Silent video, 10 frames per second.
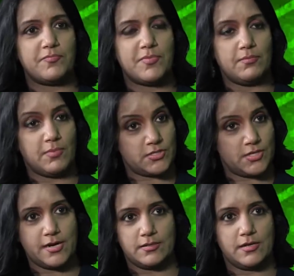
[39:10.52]
of being much
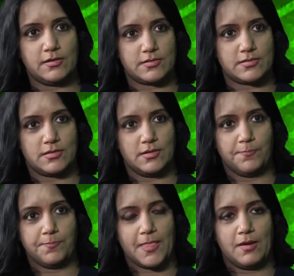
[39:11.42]
greater thinkers.
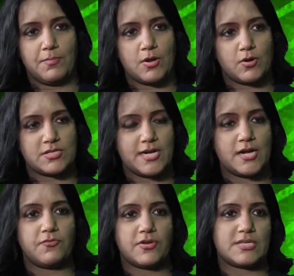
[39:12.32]
But a
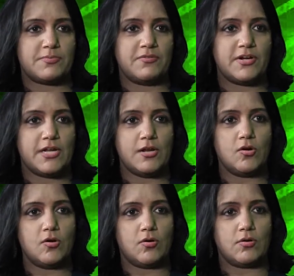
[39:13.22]
state of receptivity,
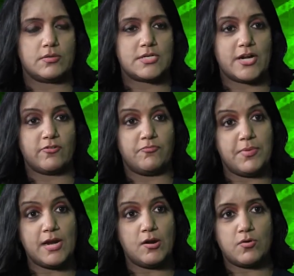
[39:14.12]

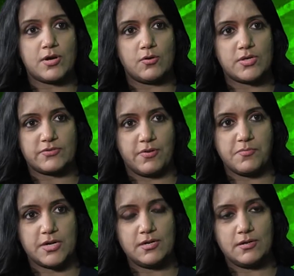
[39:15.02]
is feminine.